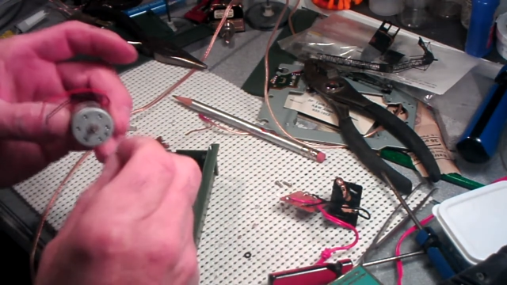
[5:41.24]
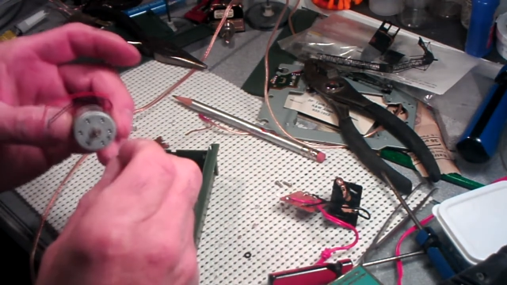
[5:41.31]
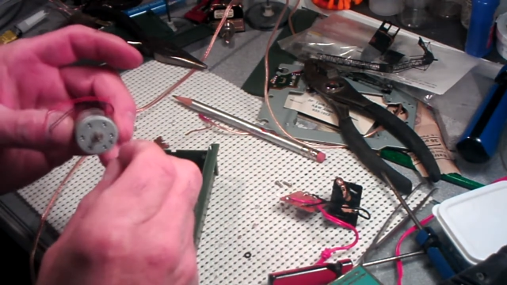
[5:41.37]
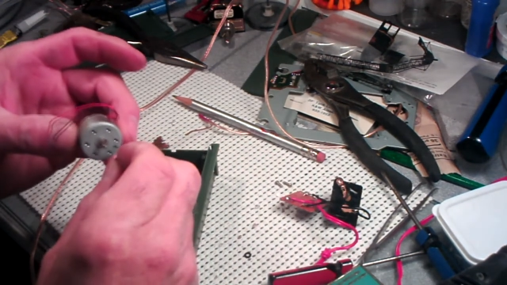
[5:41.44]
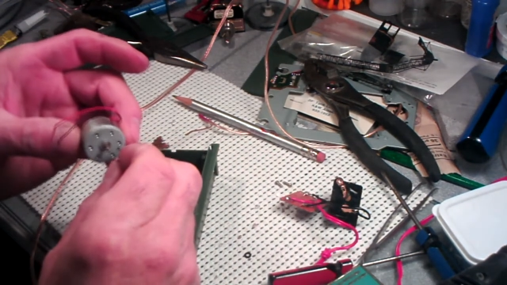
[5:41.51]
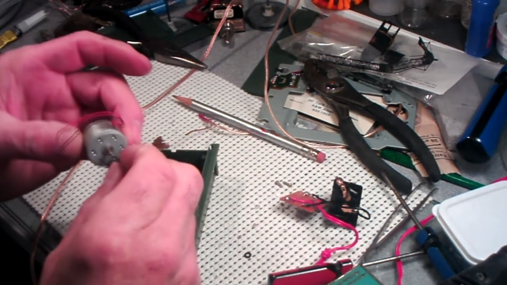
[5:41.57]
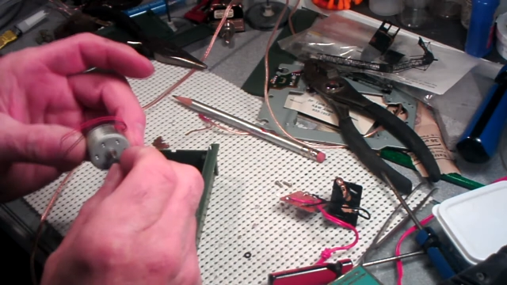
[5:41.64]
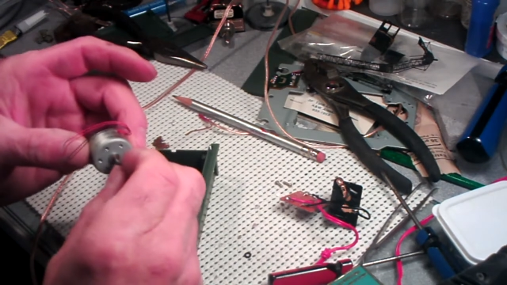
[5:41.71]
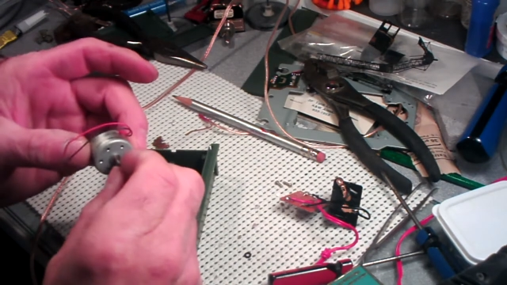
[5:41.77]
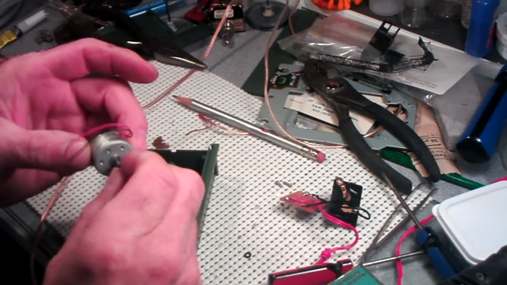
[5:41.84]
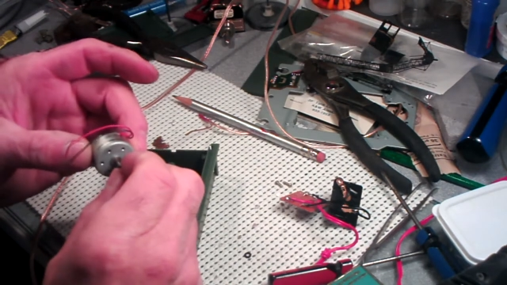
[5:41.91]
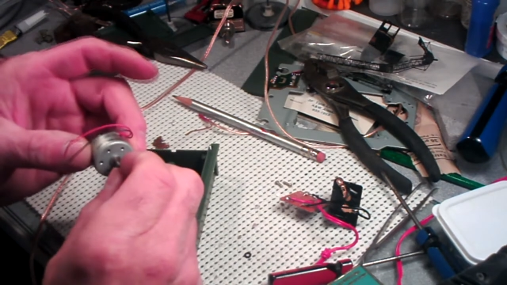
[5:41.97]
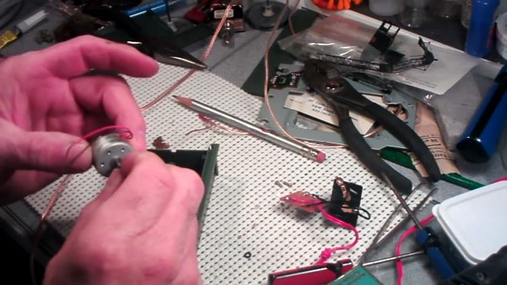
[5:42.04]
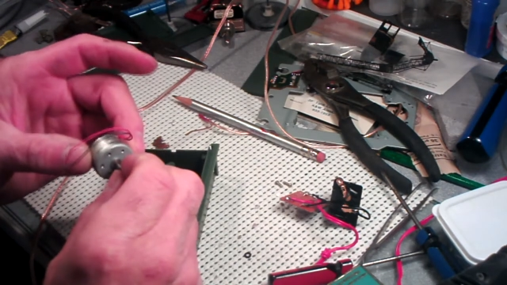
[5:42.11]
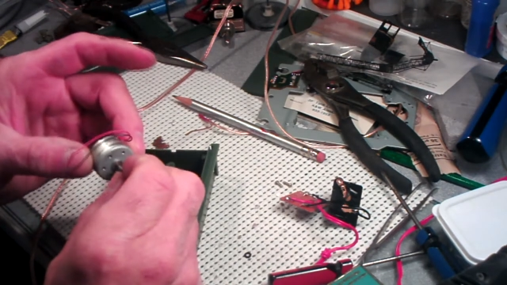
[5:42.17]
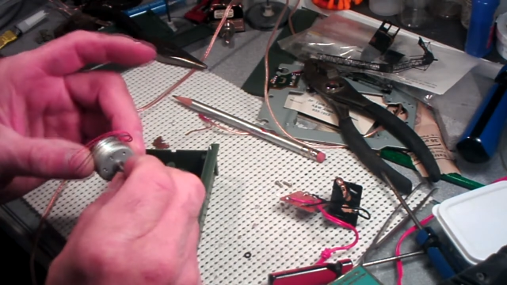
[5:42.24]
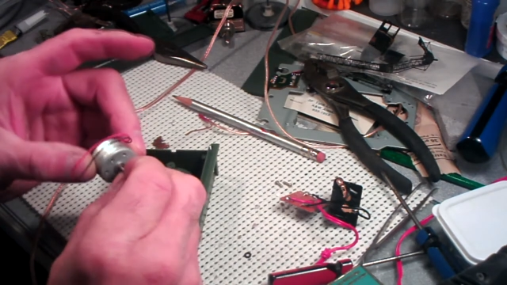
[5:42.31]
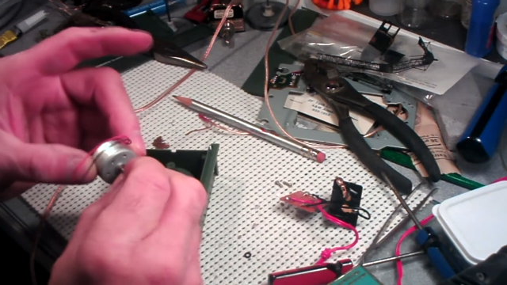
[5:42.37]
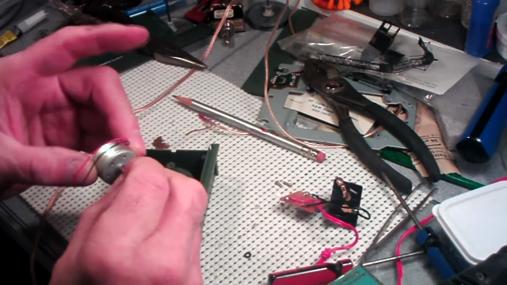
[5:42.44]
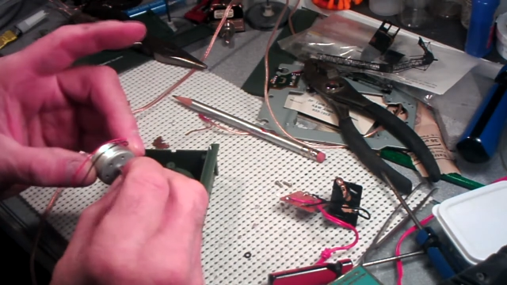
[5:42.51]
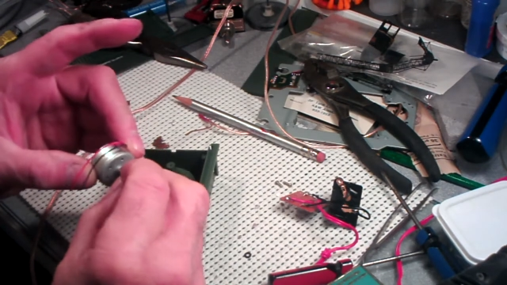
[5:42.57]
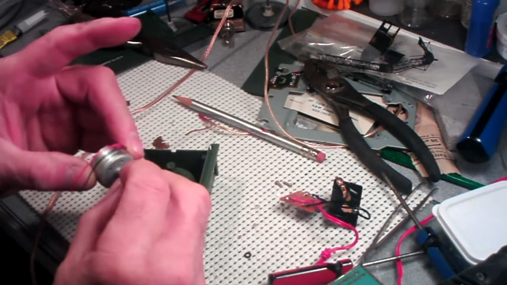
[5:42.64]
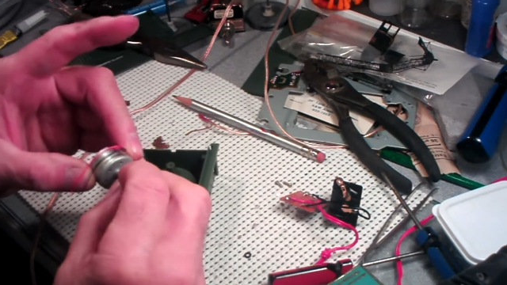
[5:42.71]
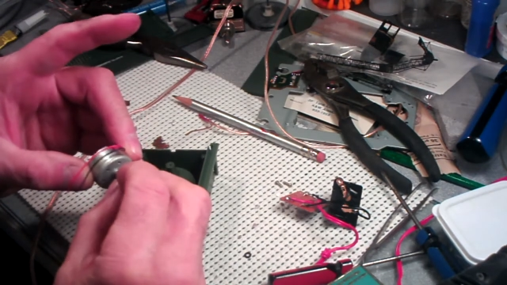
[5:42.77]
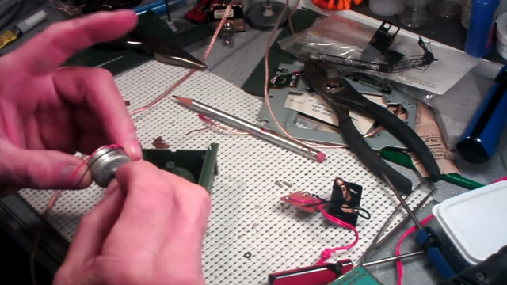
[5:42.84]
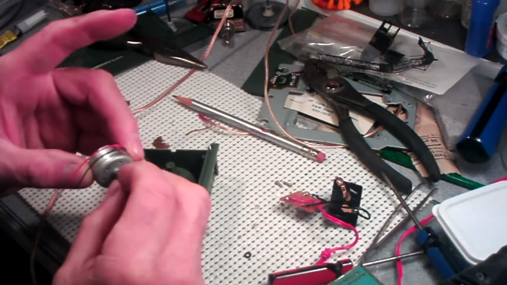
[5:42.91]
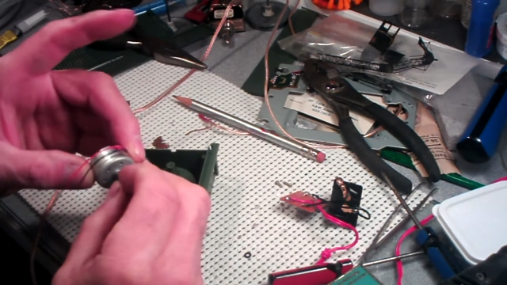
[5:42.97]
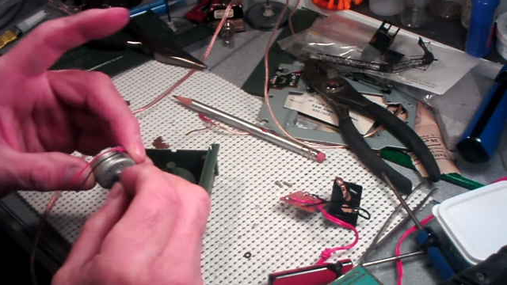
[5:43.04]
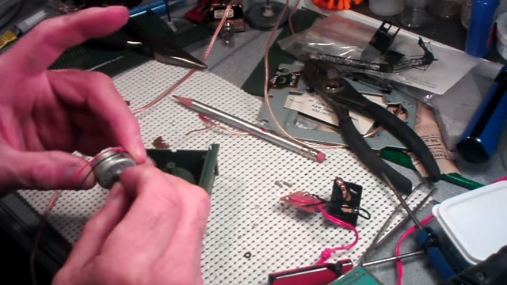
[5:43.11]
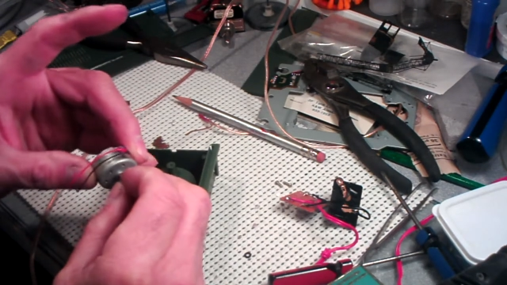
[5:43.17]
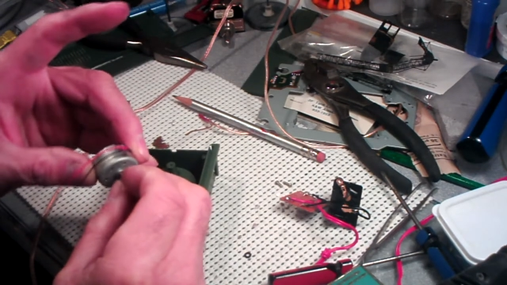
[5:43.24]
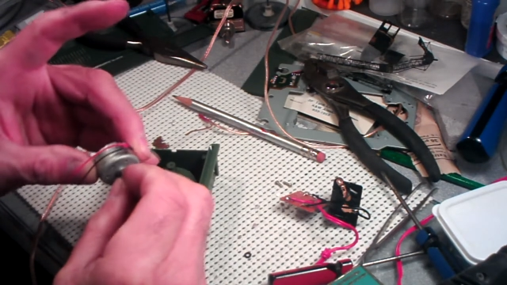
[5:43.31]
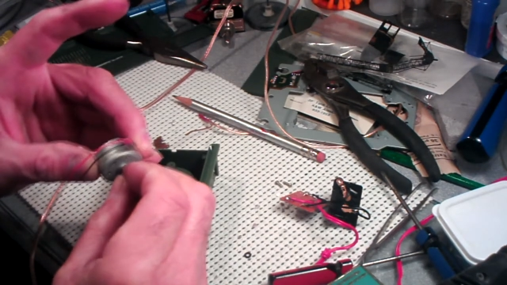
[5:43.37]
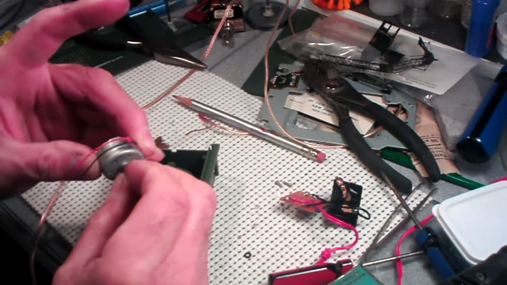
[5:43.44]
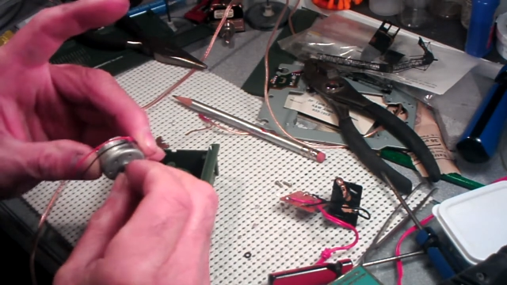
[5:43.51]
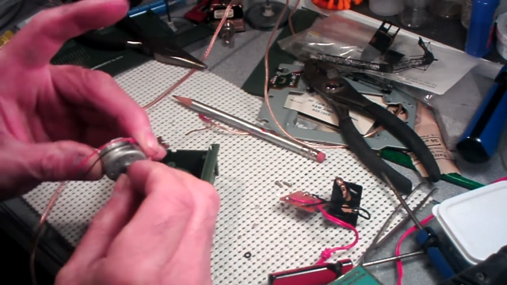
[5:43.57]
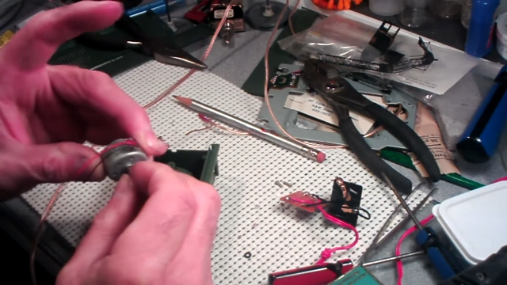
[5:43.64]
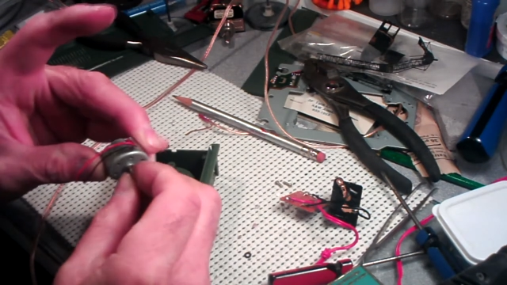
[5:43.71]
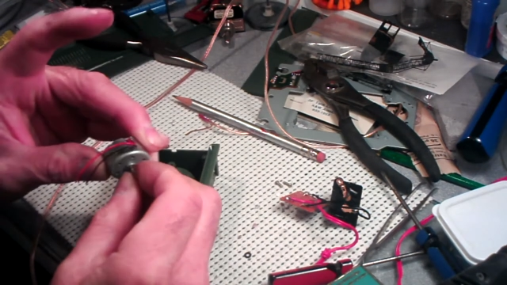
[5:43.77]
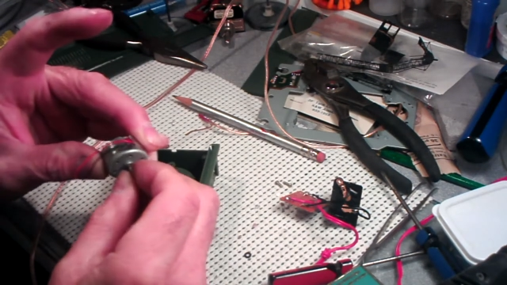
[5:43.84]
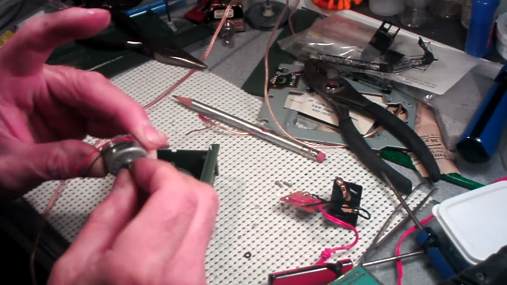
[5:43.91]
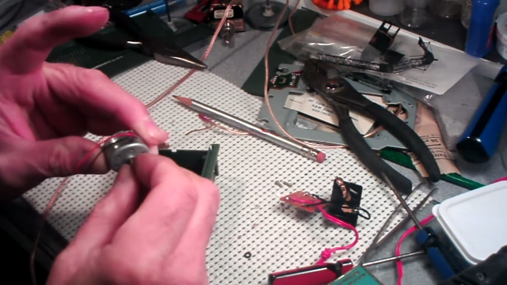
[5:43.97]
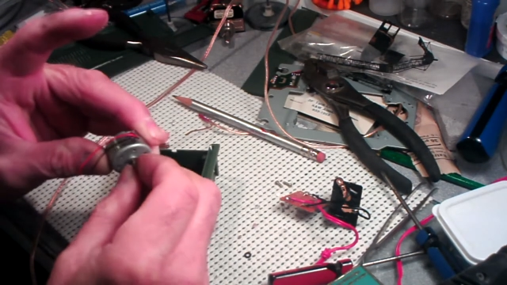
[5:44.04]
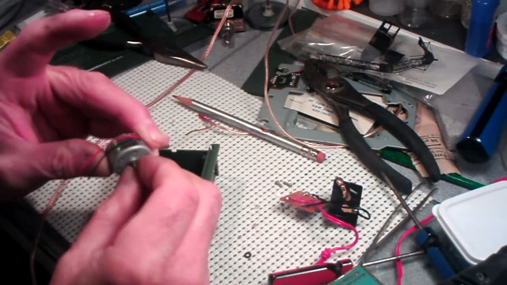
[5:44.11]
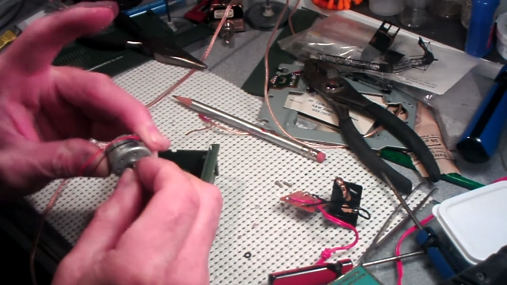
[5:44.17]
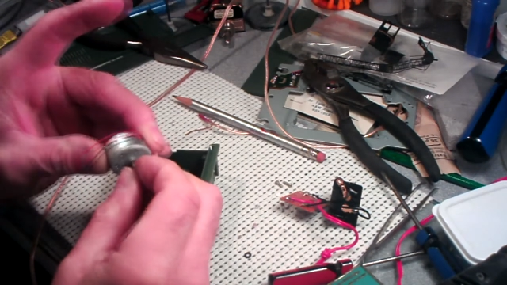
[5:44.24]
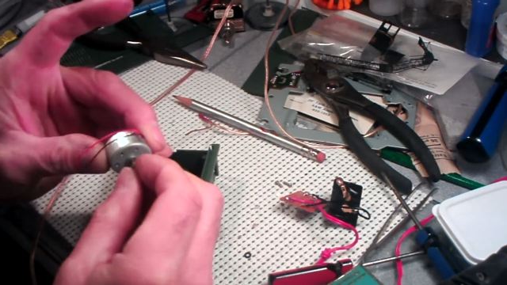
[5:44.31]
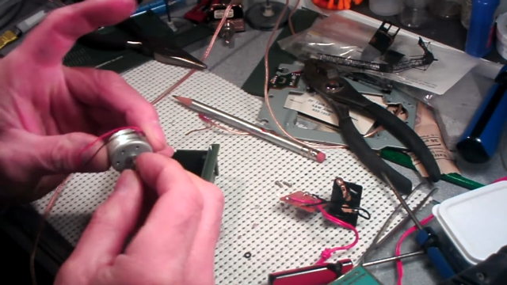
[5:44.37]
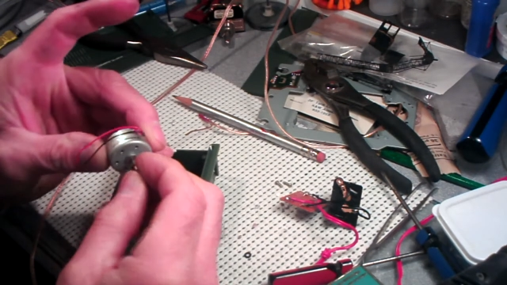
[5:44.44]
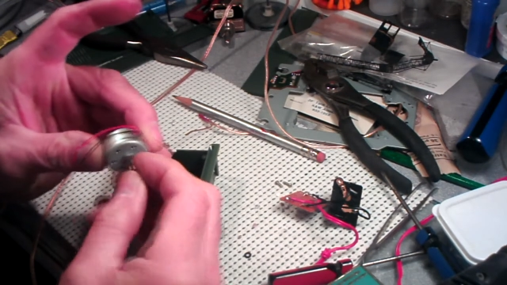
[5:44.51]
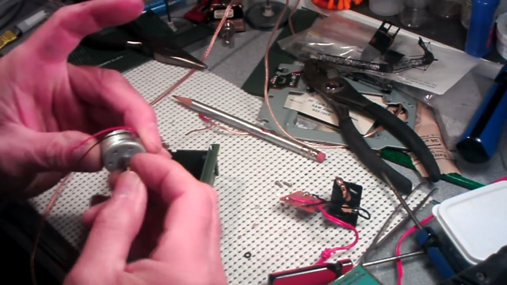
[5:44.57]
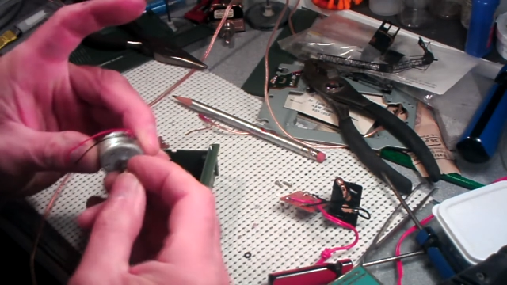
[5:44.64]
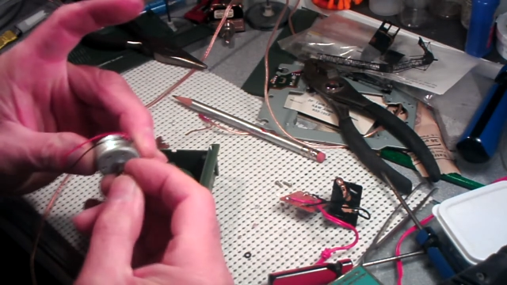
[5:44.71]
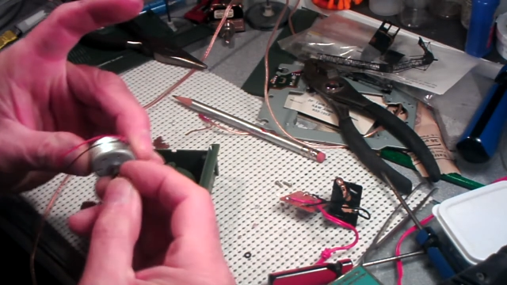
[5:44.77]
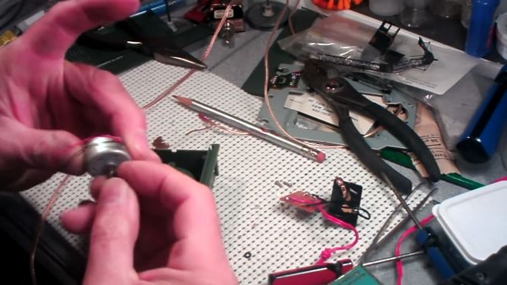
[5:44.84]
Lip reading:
No face is visible, so there are no lips to read.